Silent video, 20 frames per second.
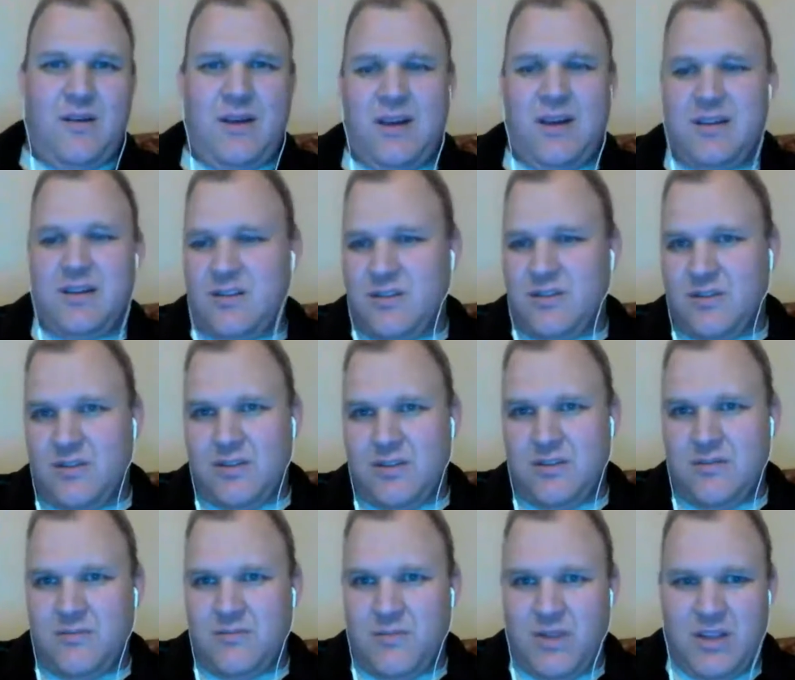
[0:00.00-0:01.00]
I guess you don't need
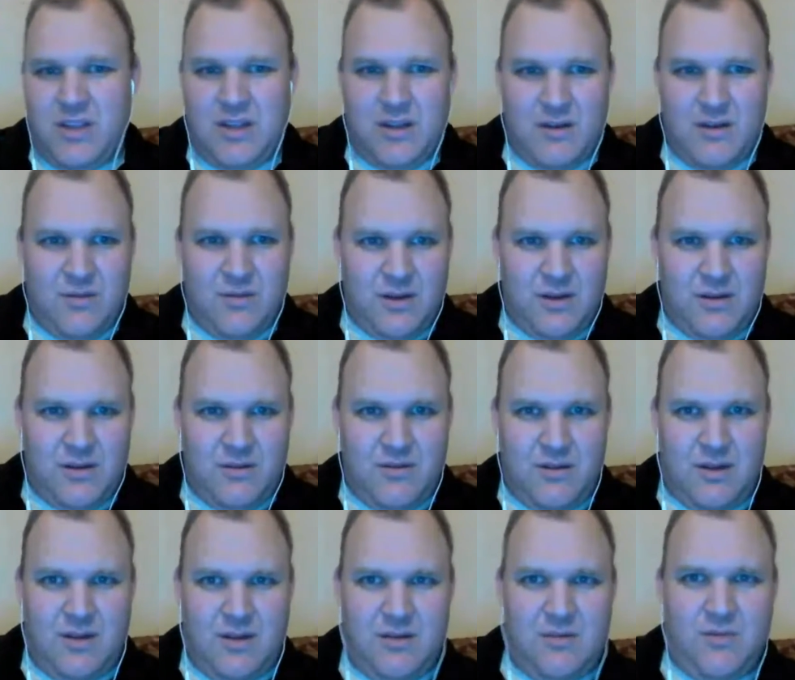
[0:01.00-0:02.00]
to be here while I do
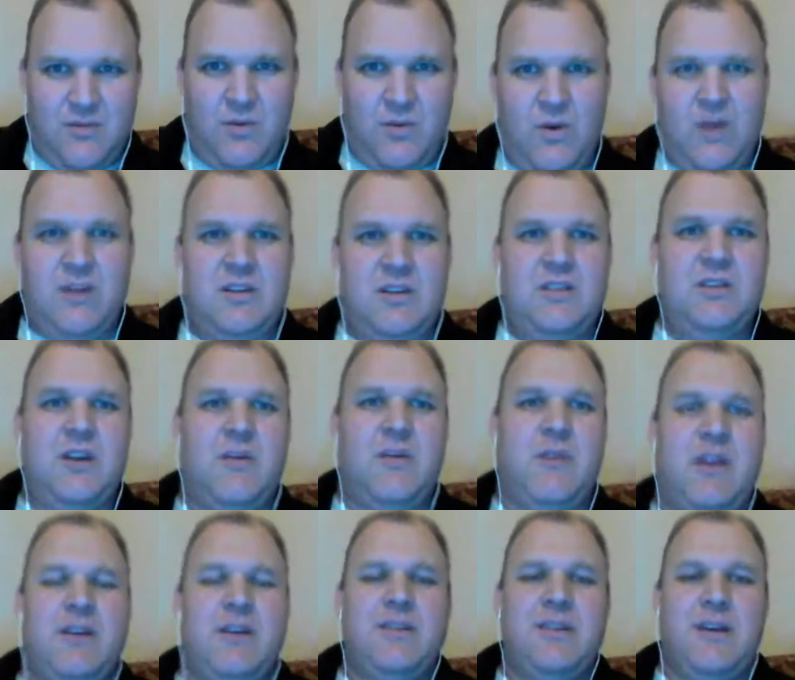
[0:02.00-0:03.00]
that. Do we want to talk
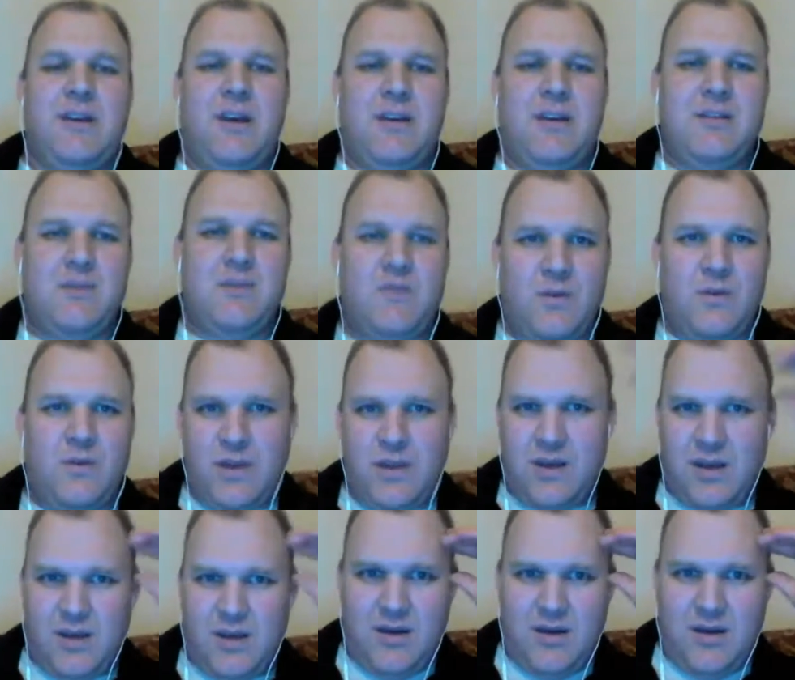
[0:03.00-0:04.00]
about anything else before we
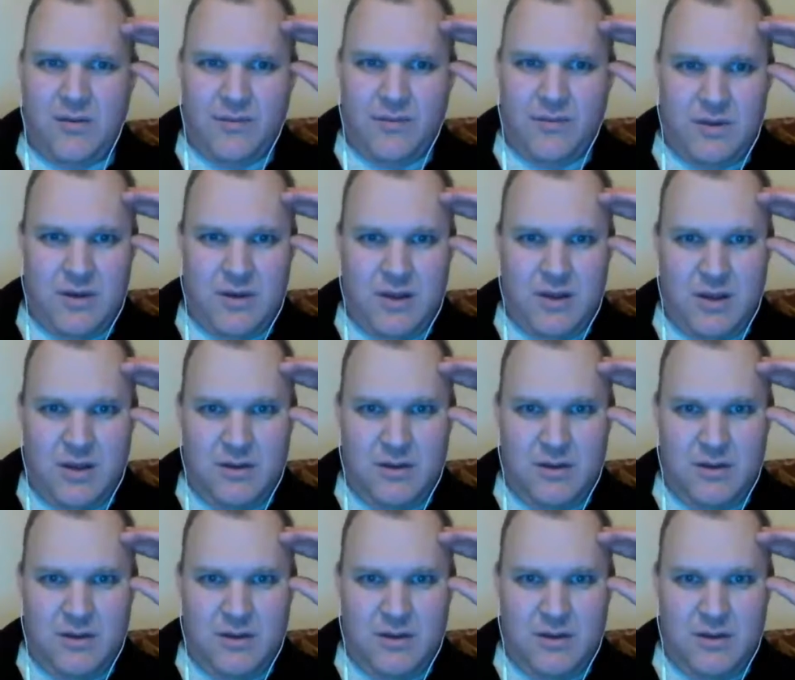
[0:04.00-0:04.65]
cut out for the day?